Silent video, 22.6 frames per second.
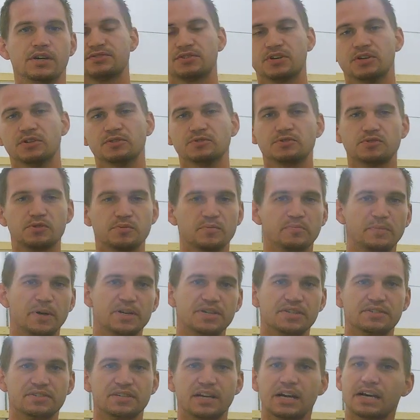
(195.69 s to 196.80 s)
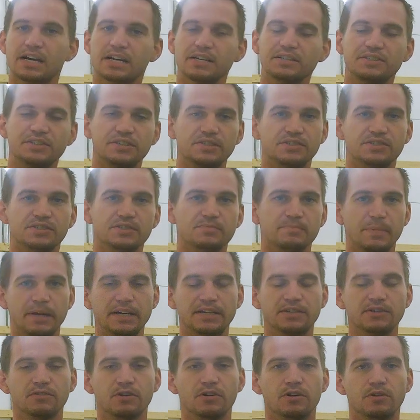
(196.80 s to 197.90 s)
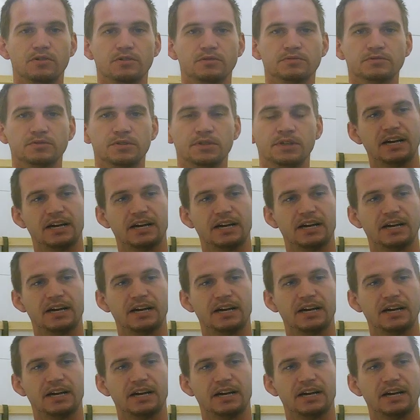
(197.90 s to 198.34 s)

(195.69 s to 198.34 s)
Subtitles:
So super budget side, you can just make your own.